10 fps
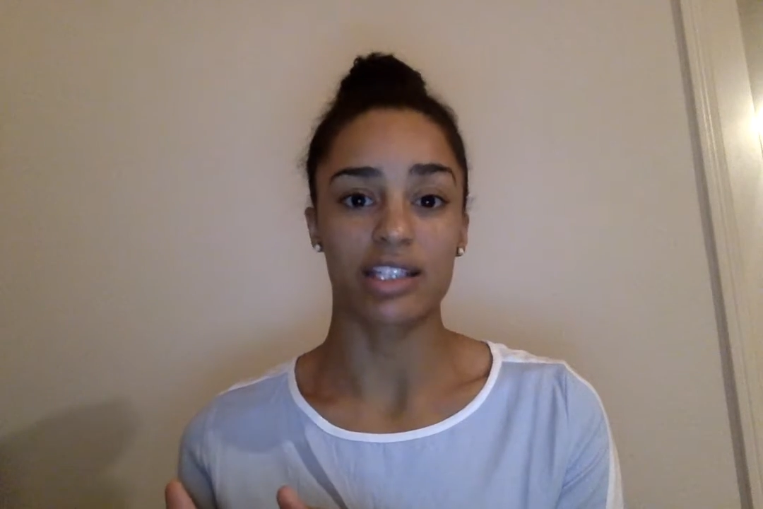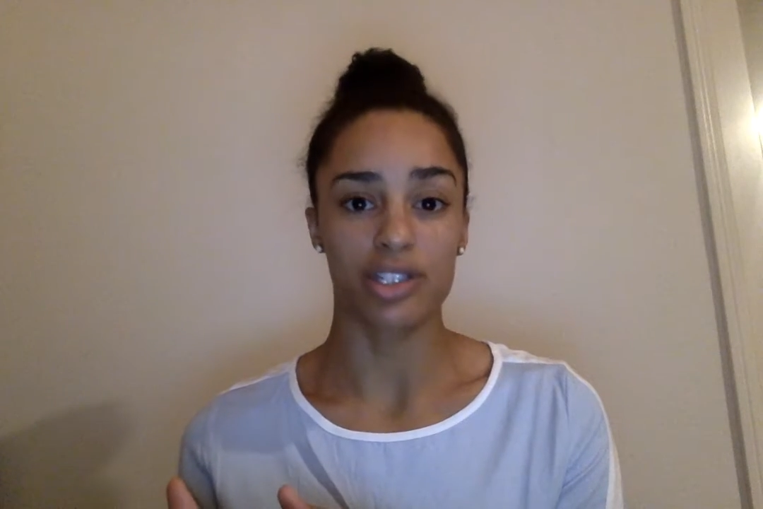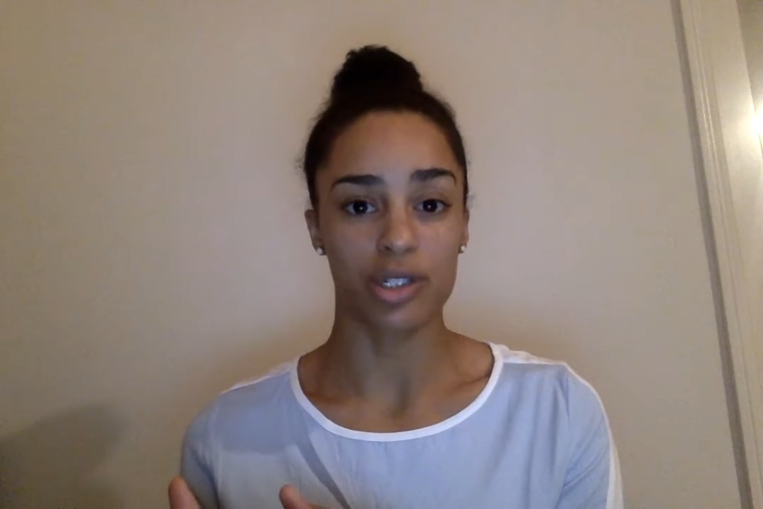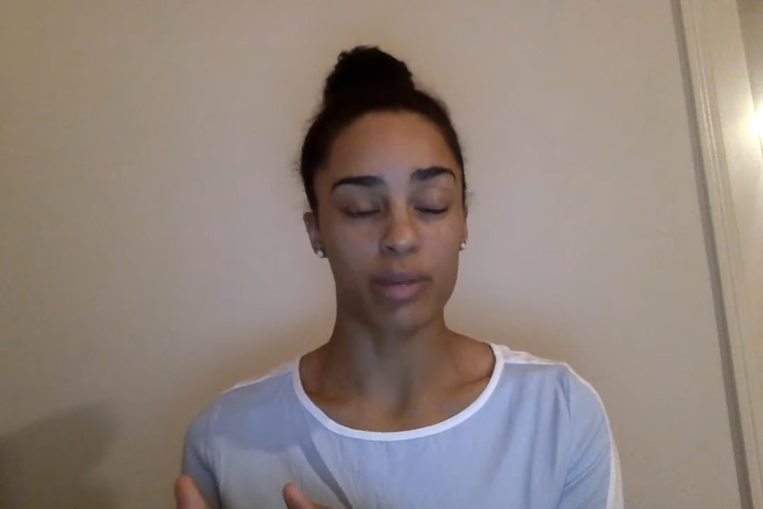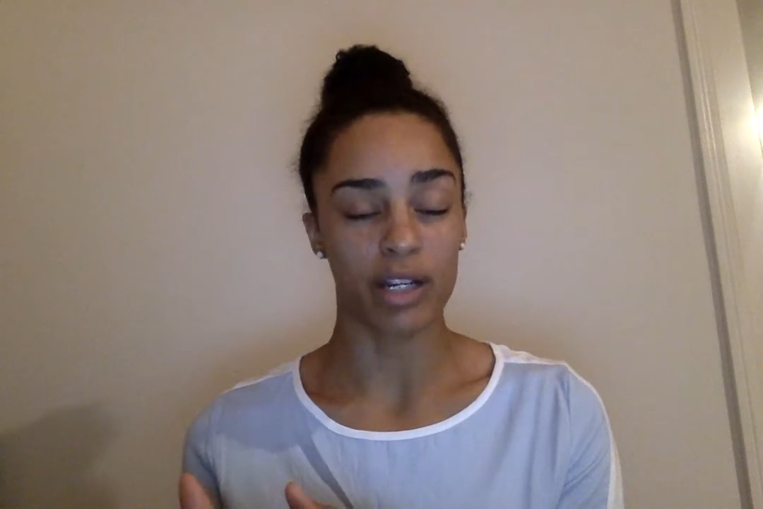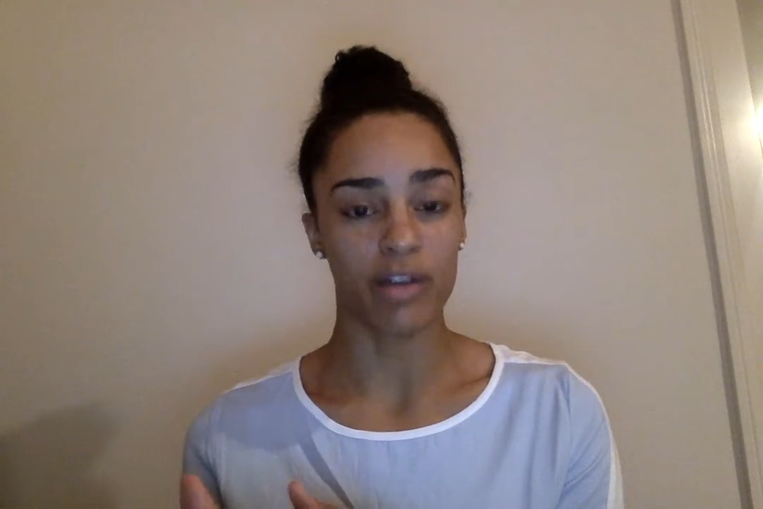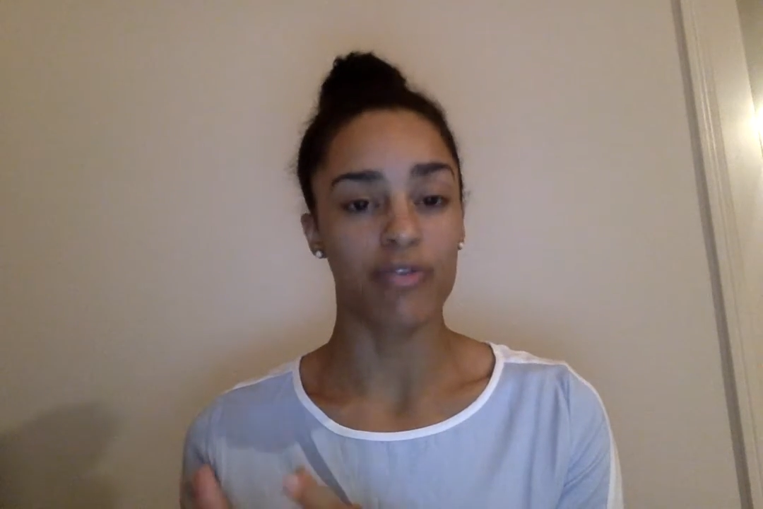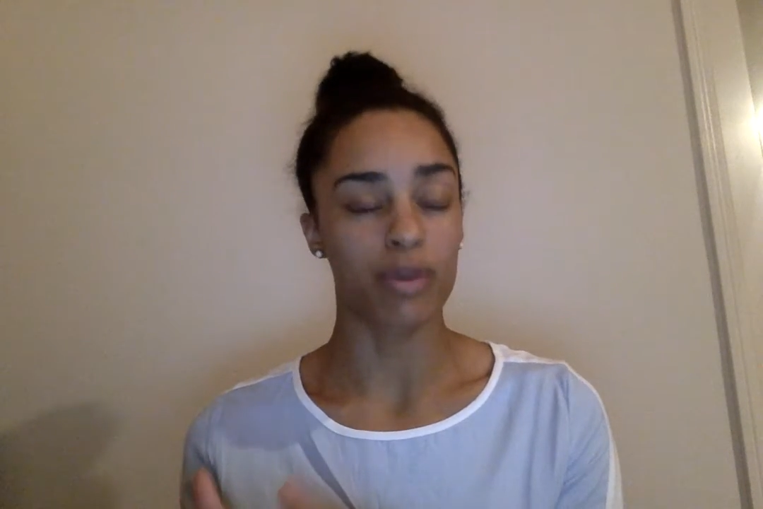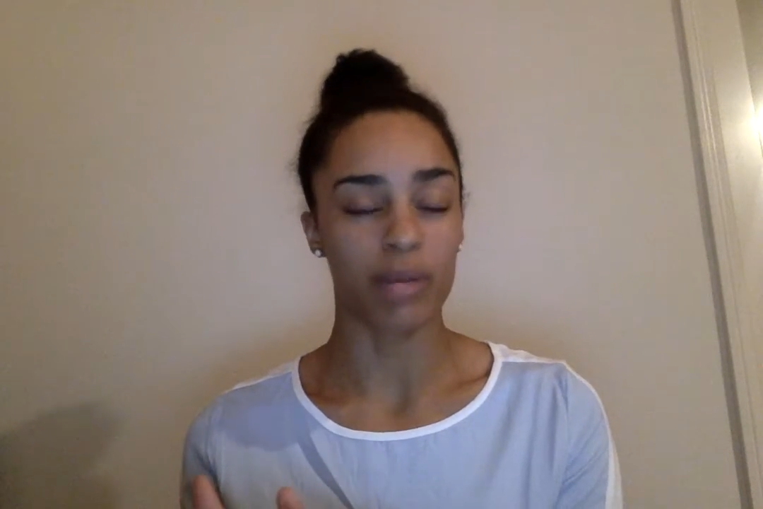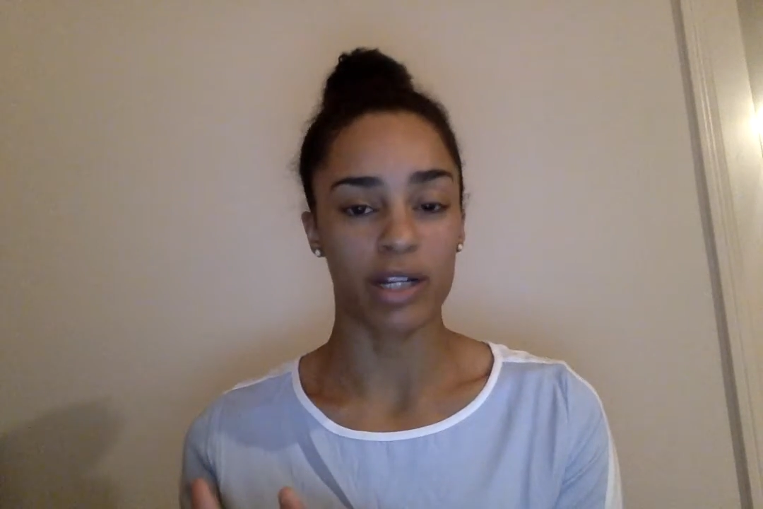least
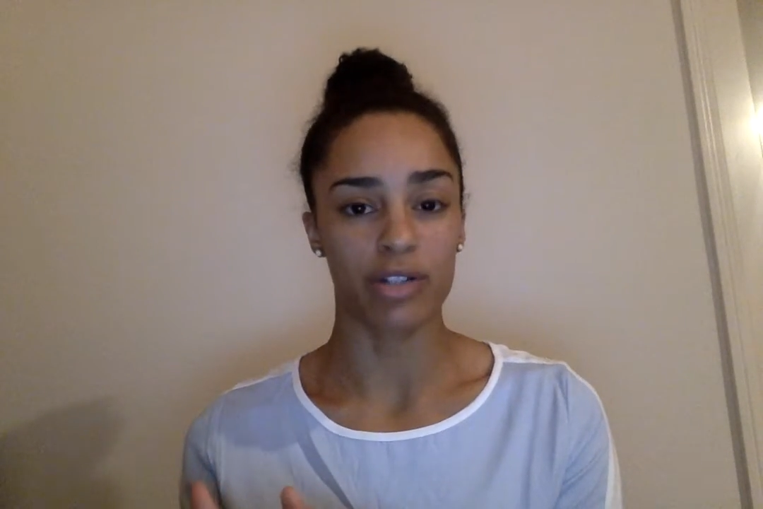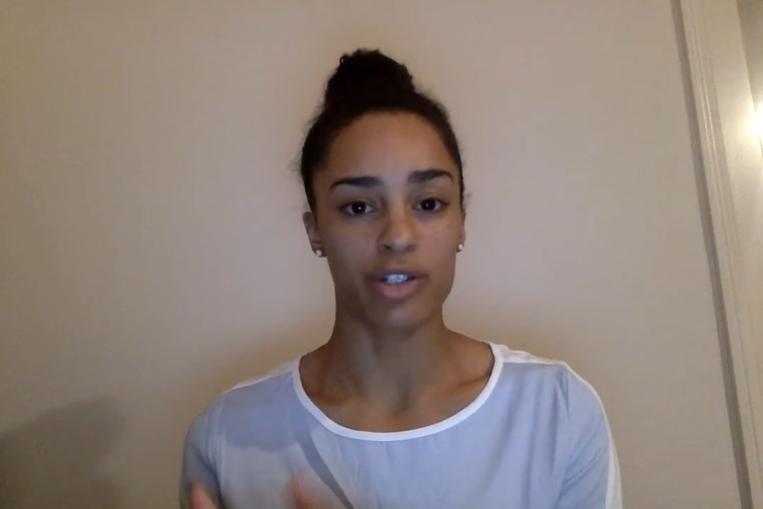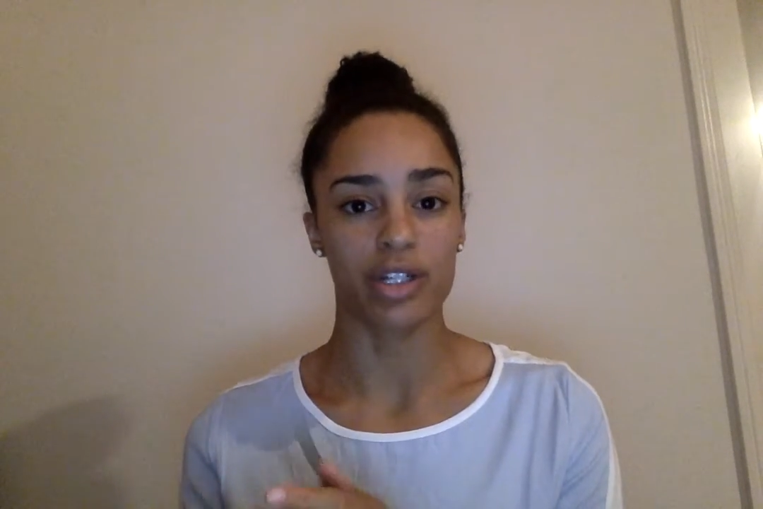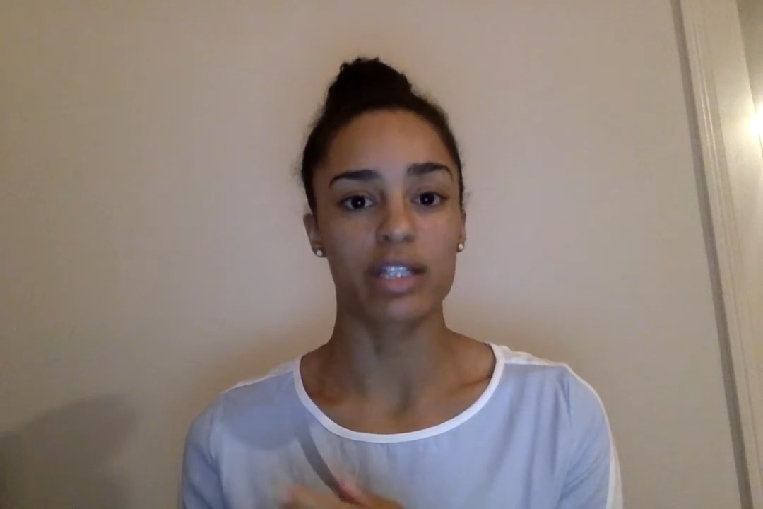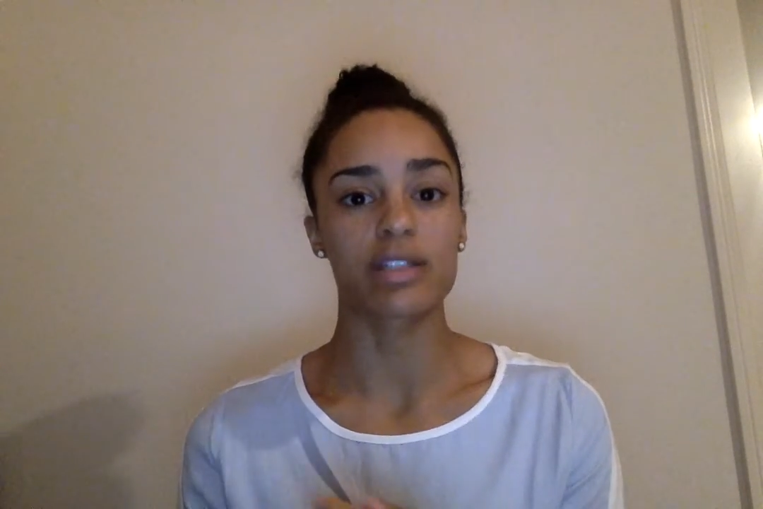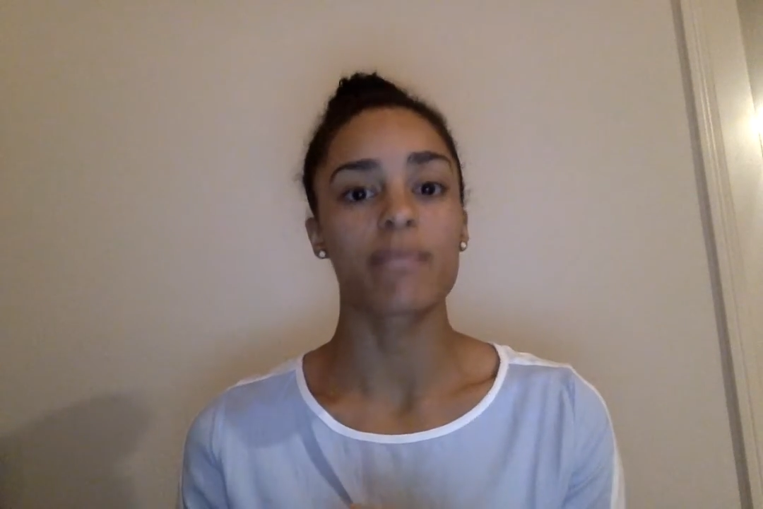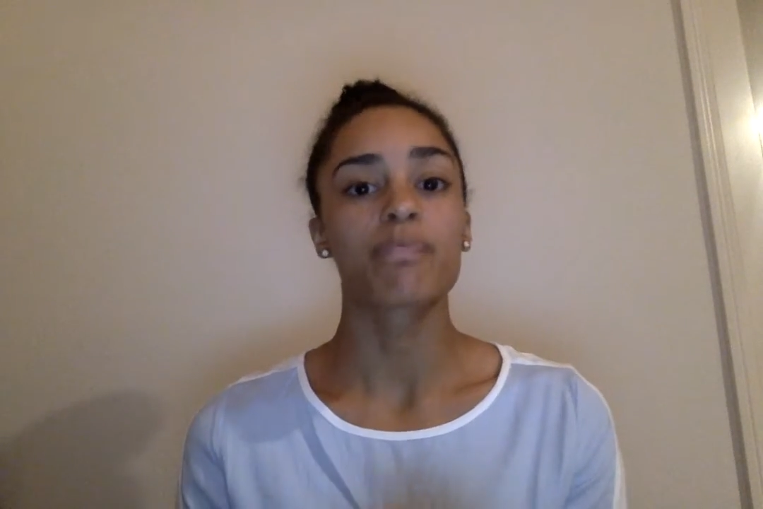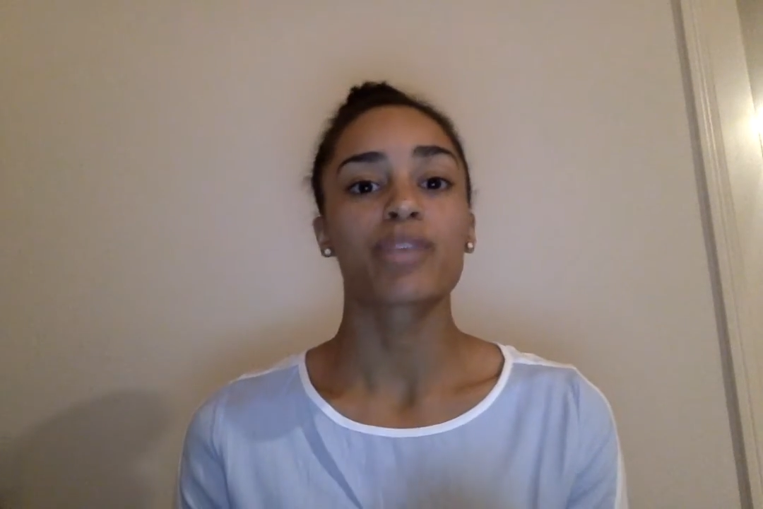4 micronutrients.